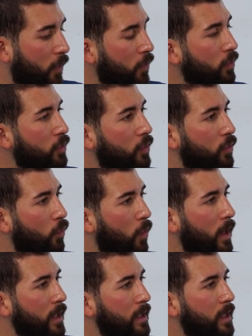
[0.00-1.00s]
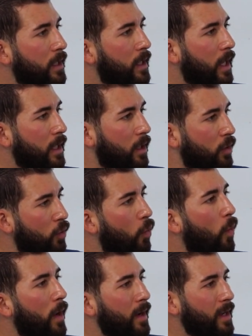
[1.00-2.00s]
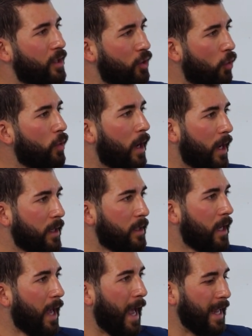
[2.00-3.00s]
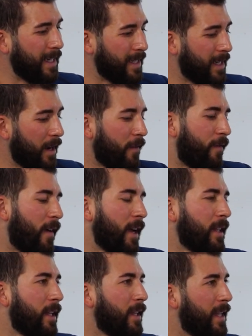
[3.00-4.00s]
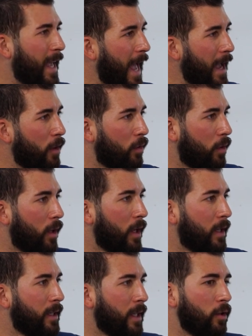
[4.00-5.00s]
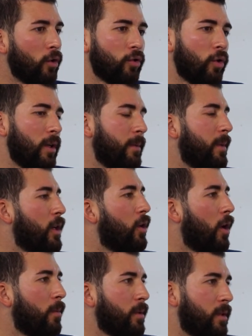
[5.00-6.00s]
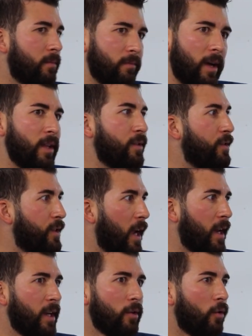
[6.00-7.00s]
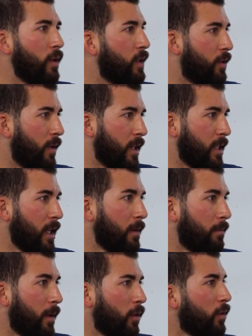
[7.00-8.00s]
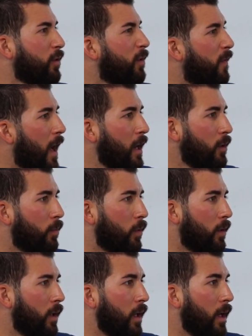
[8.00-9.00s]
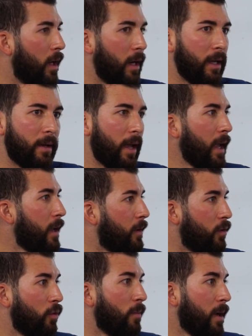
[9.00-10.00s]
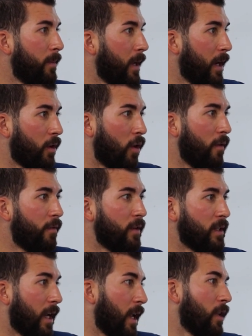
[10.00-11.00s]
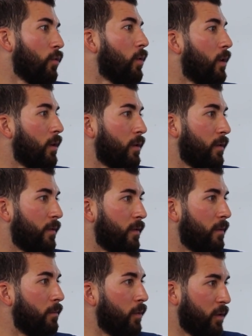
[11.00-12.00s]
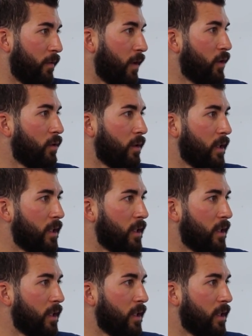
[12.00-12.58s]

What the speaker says: focus on what is it that you want to showcase and start finding the angle that not only becomes entertaining or interesting, but also valuable. Like, hey, you might be at a conference, and I do a lot of motivational